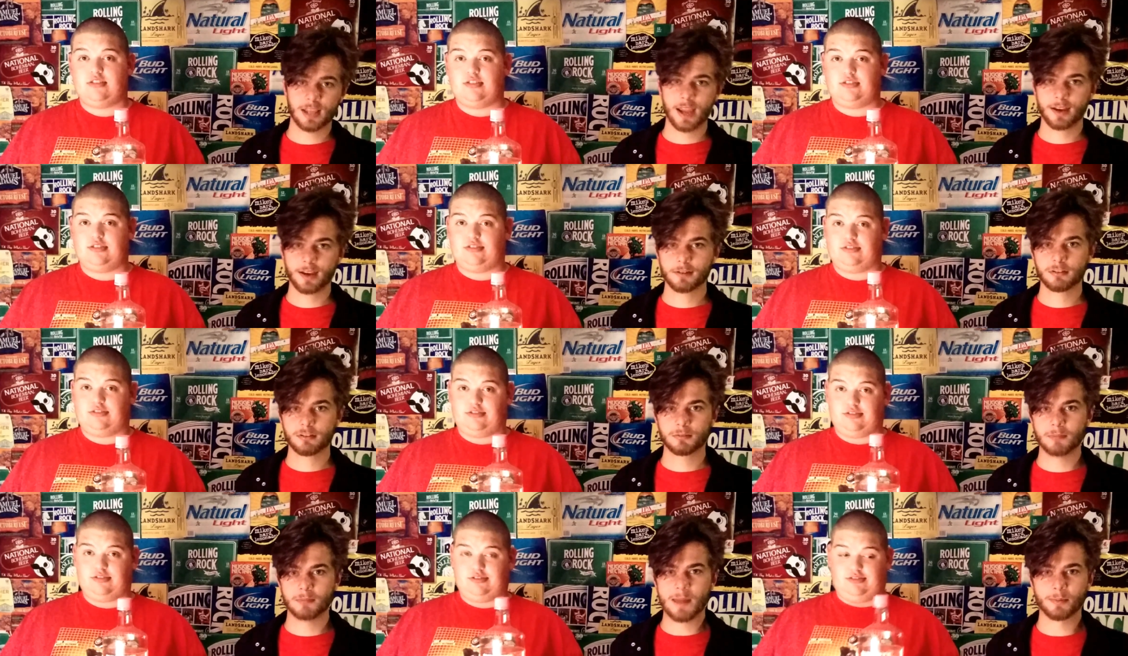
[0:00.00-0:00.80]
Speaker 1: like
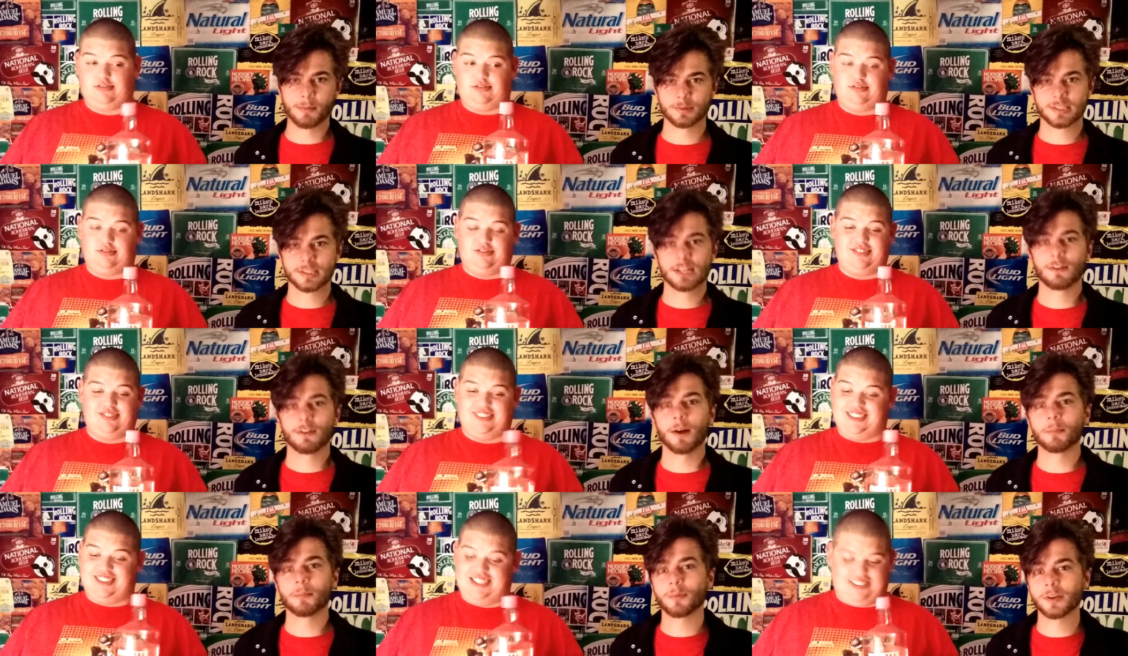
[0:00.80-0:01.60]
maple
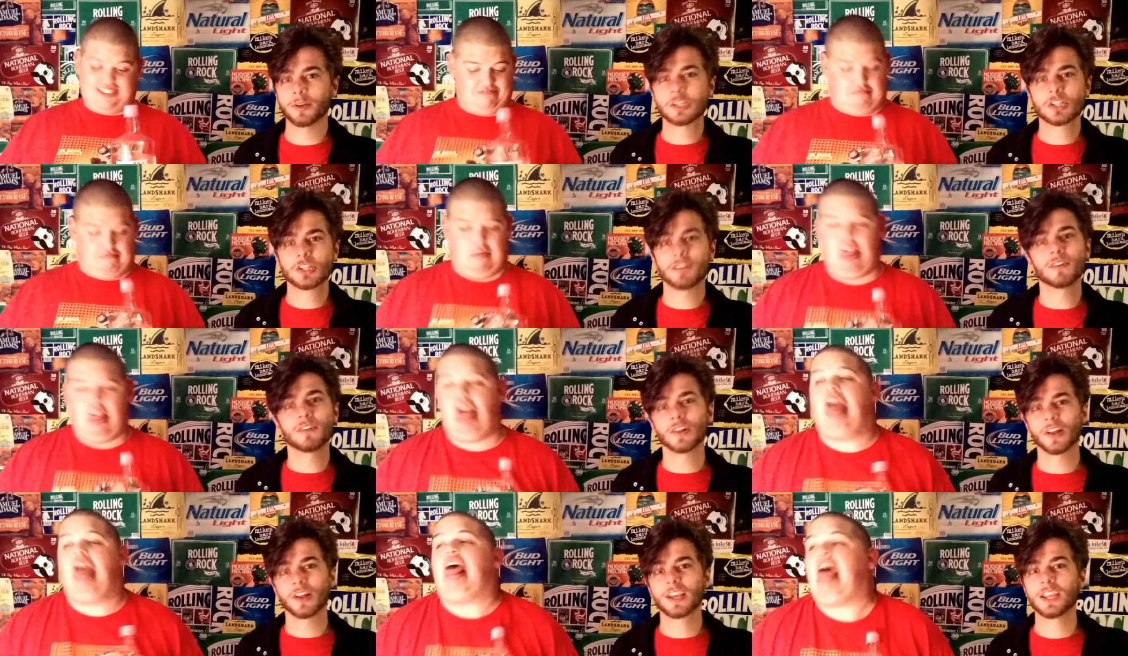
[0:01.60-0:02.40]
syrup, which
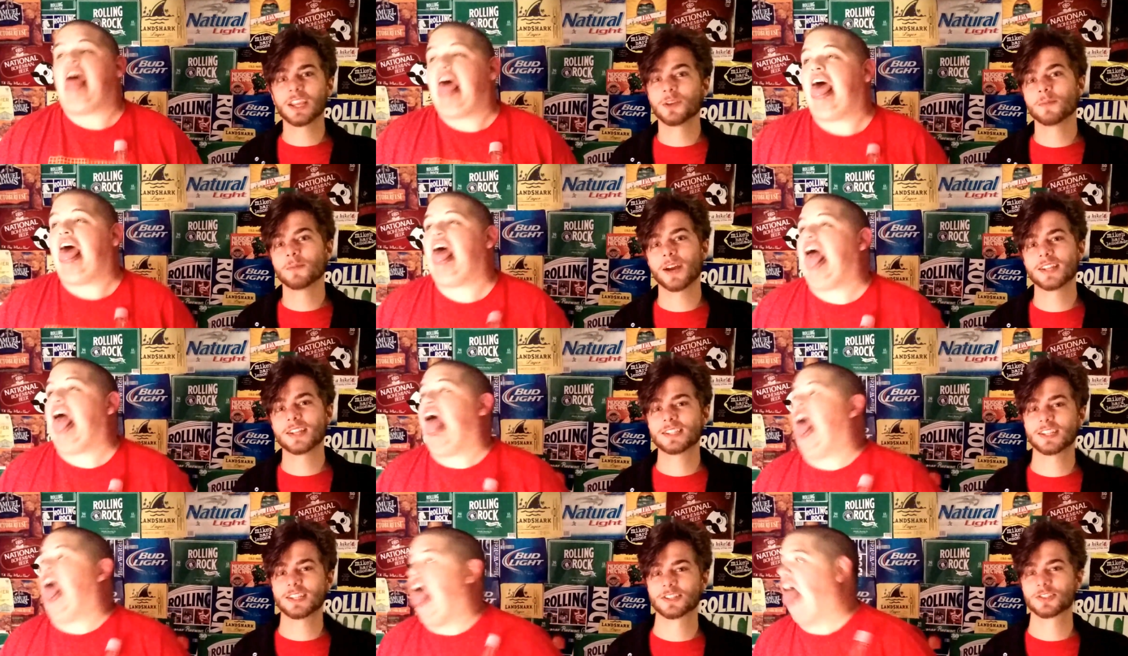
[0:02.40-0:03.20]
if you're lucky, you
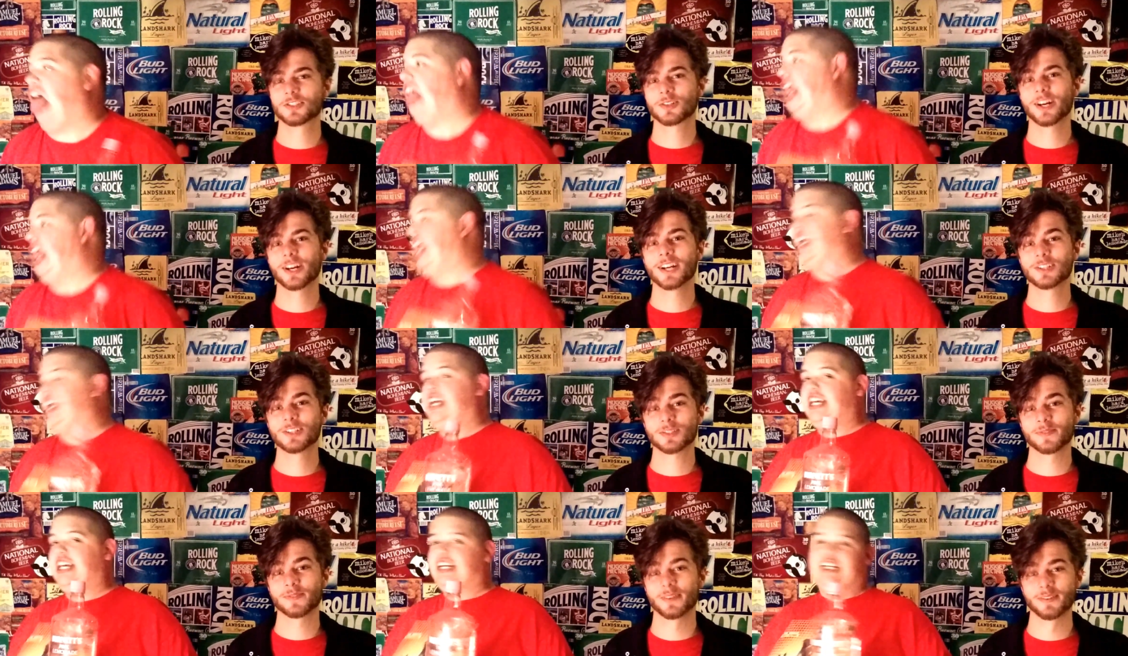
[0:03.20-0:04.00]
might see us
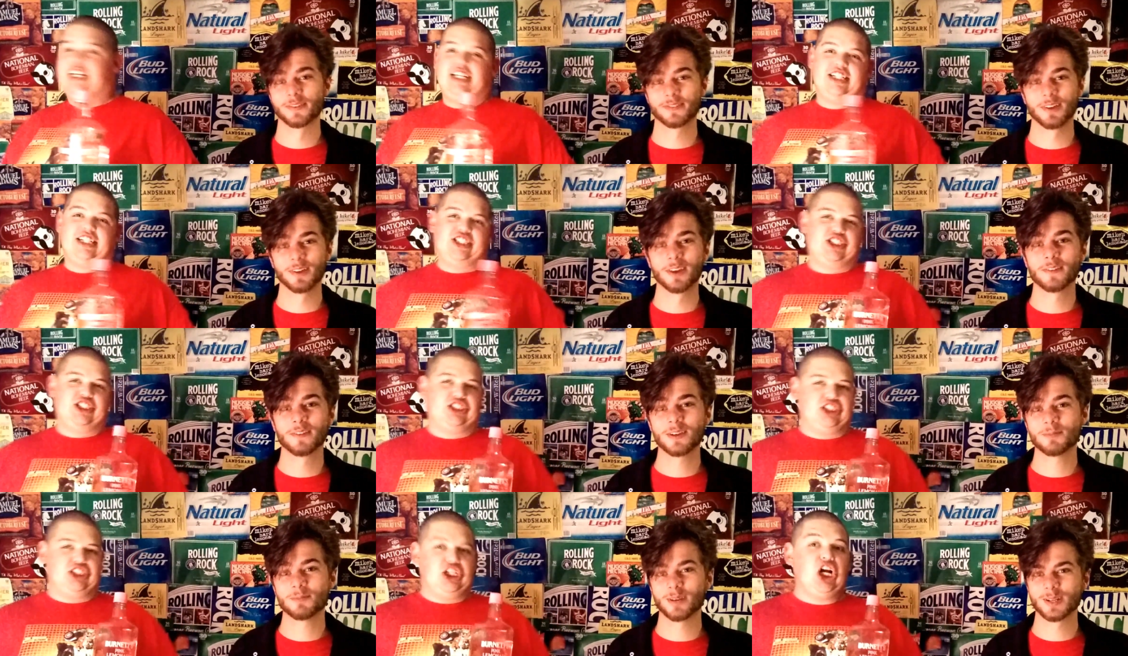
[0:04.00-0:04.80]
try just for the fun
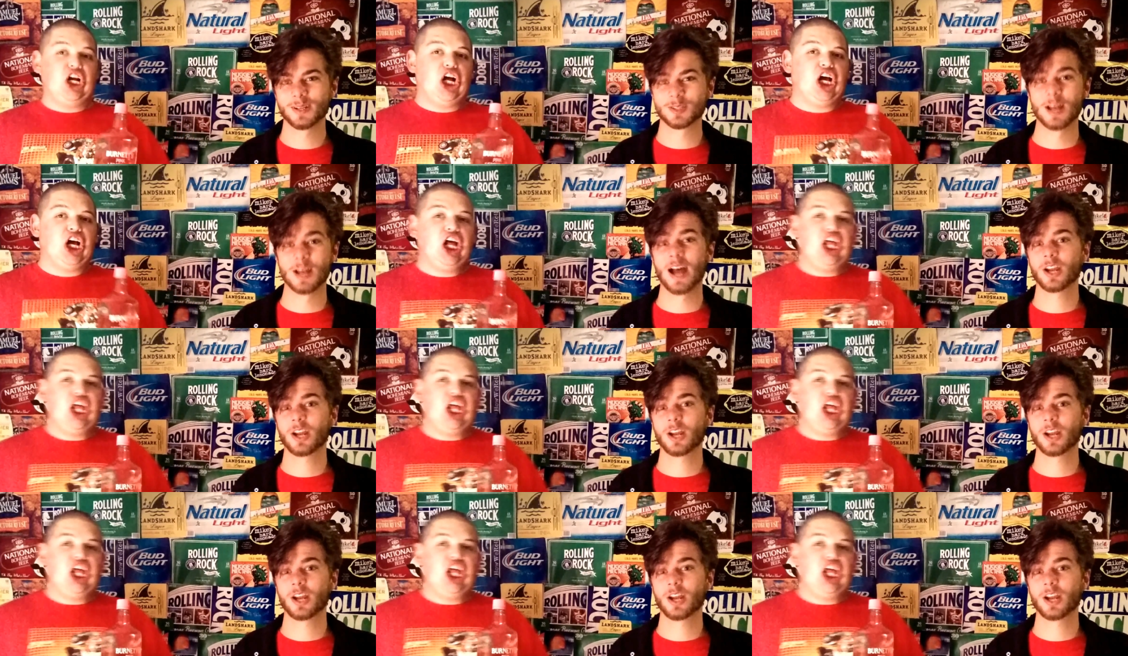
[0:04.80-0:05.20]
of it, but it's